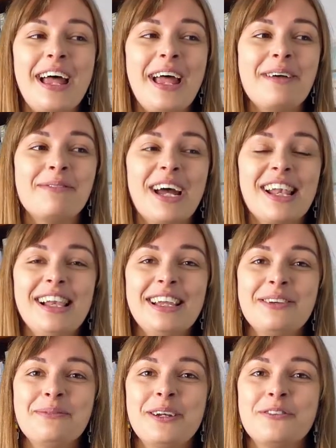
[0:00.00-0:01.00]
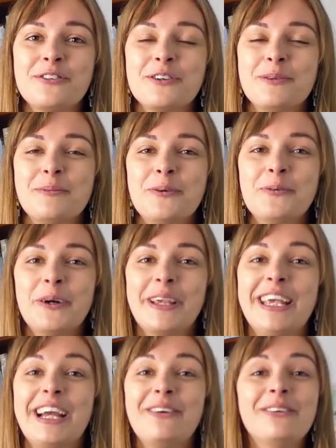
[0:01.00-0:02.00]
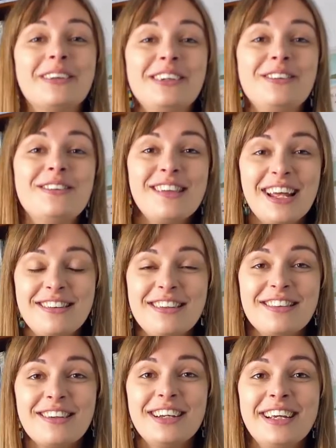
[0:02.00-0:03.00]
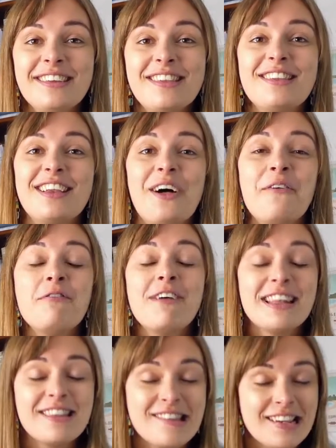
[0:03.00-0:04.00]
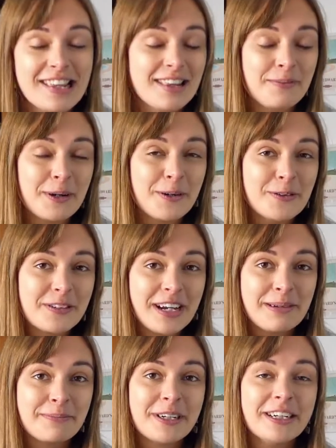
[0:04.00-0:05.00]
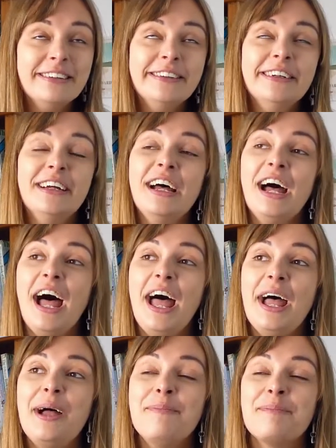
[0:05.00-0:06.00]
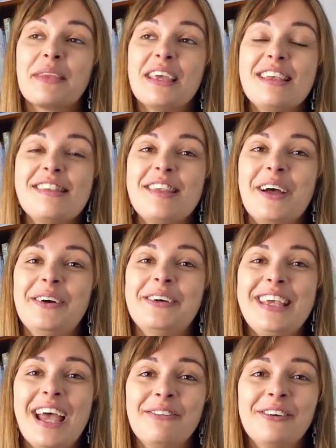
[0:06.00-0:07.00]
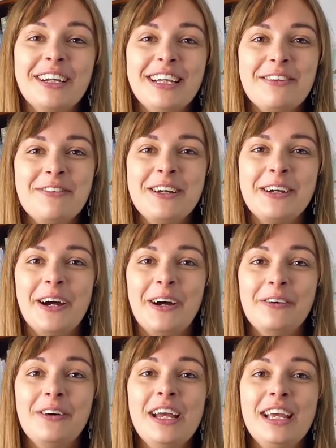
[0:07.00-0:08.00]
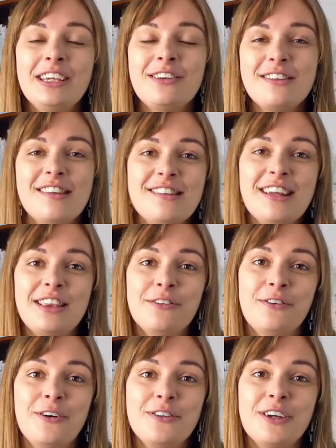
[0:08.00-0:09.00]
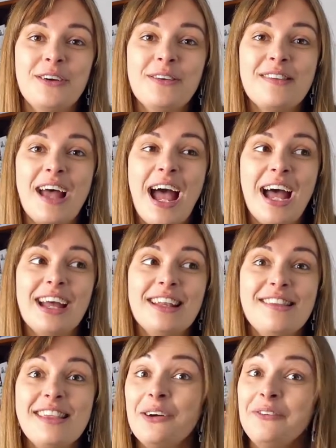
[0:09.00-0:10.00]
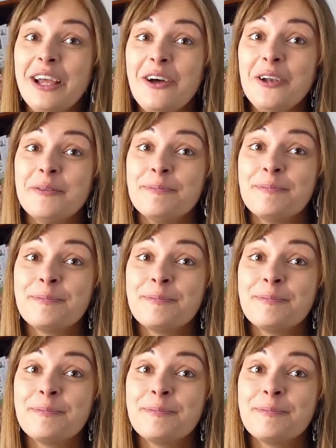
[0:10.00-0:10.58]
I had a little bit of trouble working out all the new settings on it because it's a lot fancier than my old camera. So yeah, we're gonna give it a go, use it to take the photos and see how we get on.